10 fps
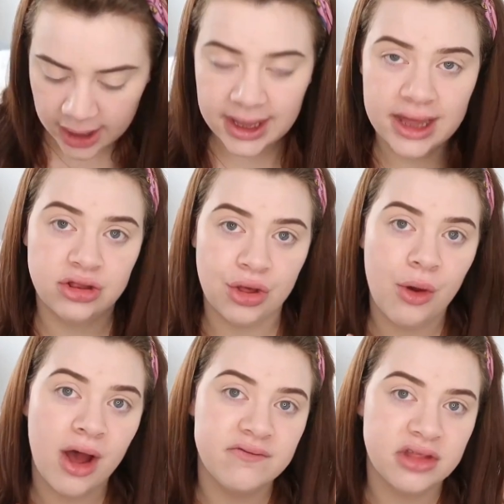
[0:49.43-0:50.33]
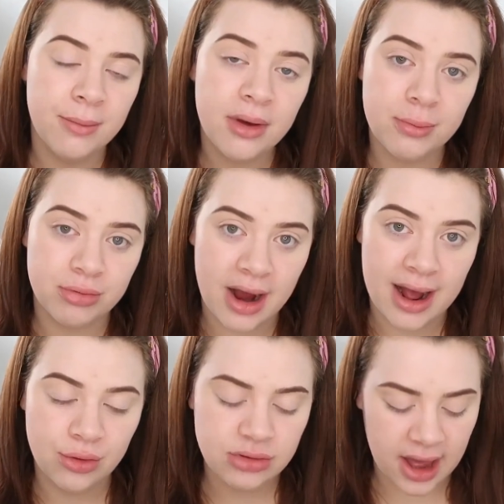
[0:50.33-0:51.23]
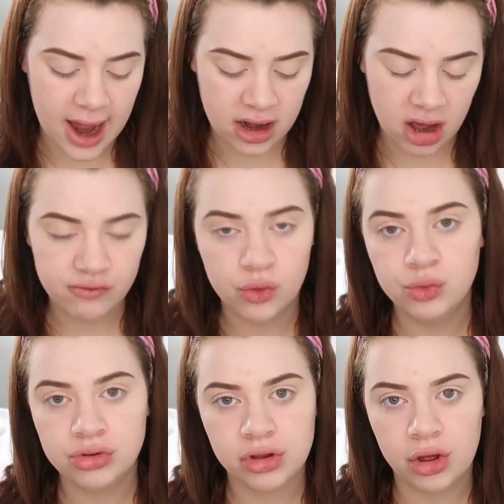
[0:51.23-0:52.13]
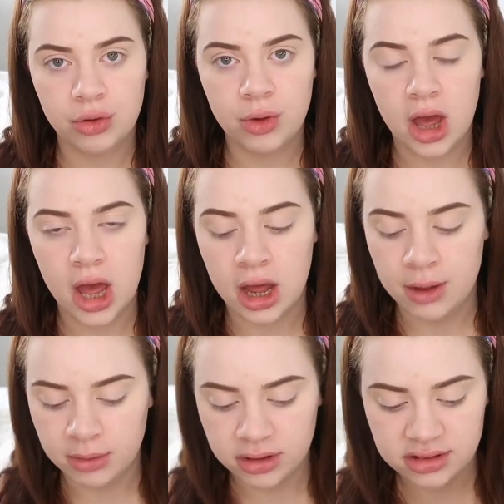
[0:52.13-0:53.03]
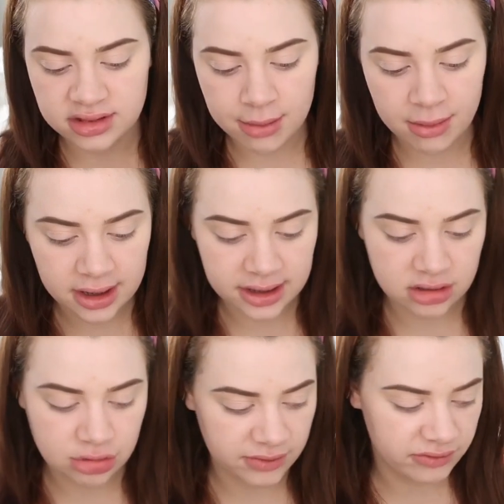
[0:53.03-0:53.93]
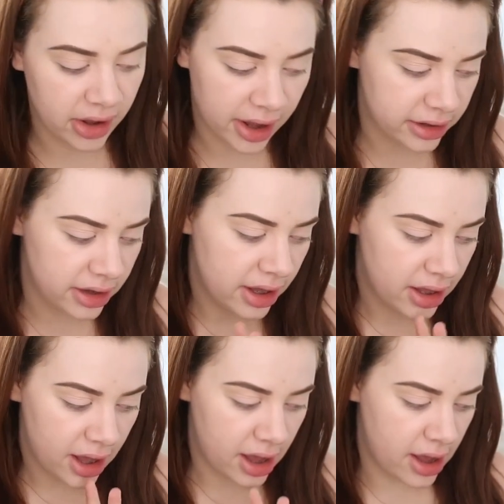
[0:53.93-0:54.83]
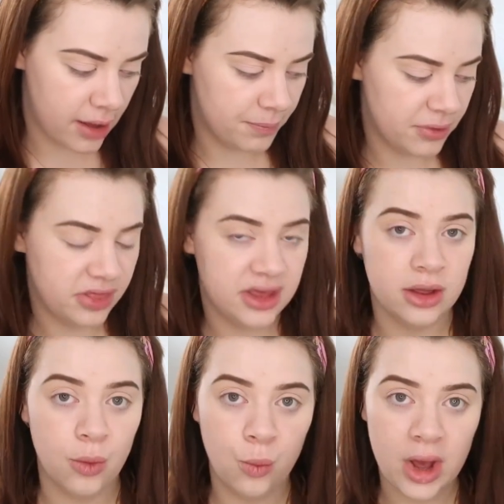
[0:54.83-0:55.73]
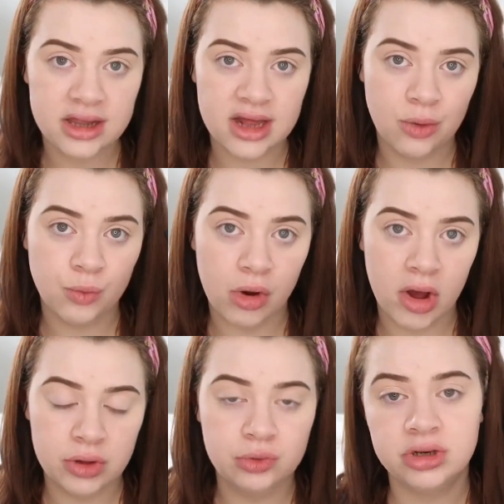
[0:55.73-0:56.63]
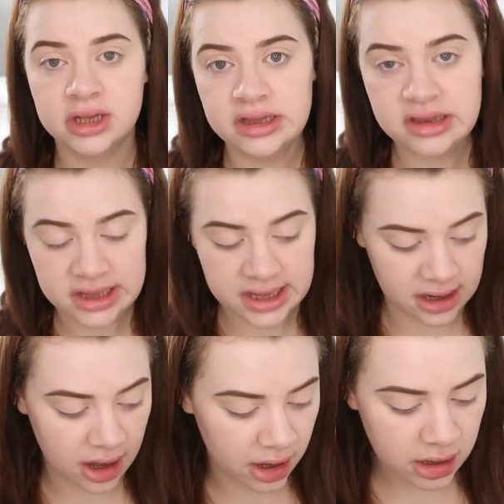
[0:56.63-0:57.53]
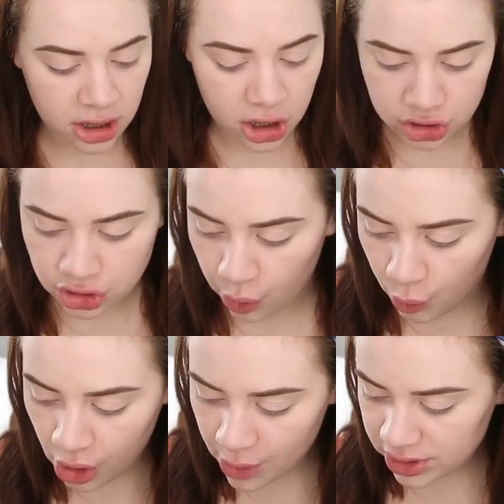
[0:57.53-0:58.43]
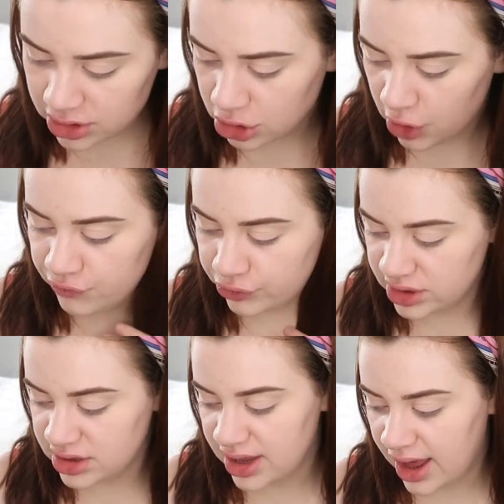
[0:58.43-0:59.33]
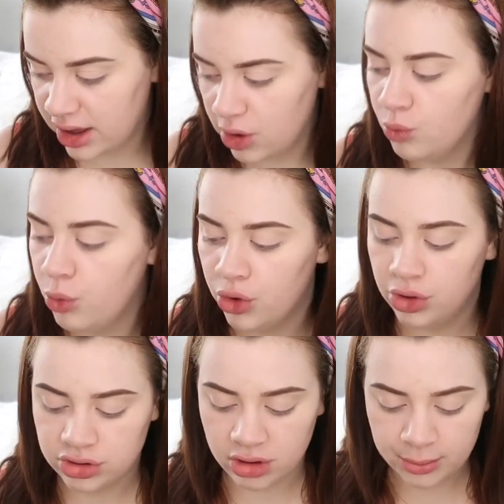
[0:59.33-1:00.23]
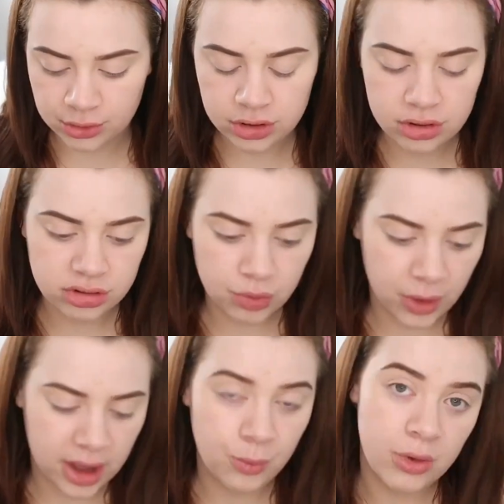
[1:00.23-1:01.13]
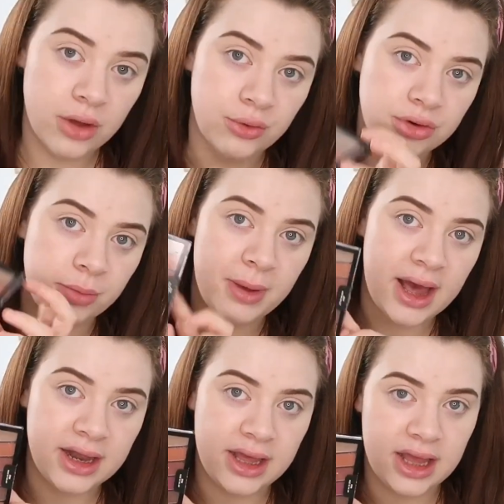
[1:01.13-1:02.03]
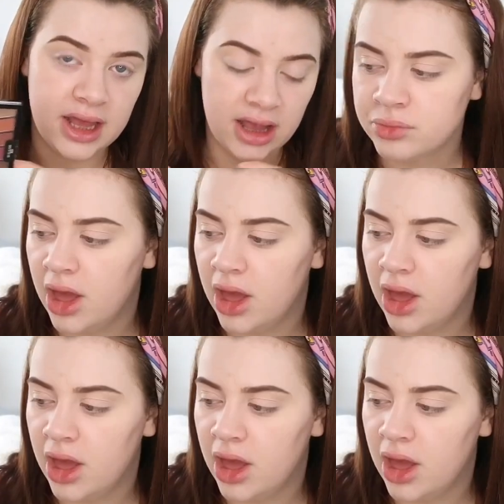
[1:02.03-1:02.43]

Okay, so I've done my brows and I've also set my lids with like the Wet n Wild concealer. So what I wanted to go for today was, I'm going to use the Wet n Wild palette here.